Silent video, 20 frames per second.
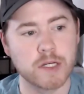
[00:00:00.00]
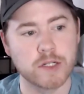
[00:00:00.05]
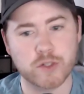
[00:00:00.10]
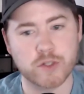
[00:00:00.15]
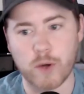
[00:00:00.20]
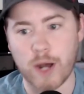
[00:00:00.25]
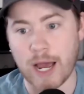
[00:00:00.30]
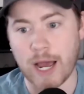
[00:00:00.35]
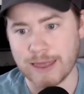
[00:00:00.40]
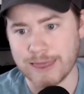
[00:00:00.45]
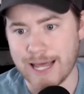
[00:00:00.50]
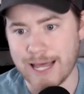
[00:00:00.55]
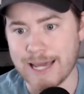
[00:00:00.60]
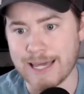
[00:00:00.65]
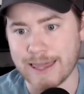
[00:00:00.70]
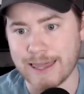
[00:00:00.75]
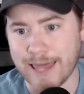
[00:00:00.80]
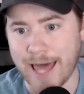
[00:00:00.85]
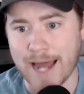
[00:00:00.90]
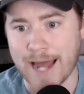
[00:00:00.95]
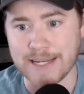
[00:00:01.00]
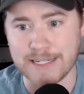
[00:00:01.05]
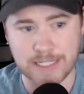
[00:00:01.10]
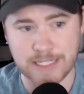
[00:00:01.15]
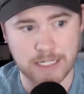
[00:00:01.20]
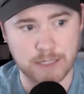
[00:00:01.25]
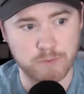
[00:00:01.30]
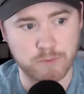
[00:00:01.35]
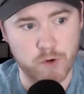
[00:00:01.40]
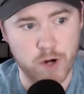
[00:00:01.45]
So I like that
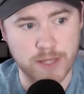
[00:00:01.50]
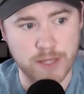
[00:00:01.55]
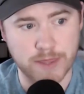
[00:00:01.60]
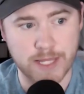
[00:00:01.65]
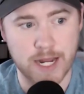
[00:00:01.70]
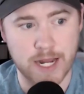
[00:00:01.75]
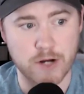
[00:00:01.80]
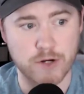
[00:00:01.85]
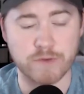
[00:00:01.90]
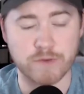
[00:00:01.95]
team right there.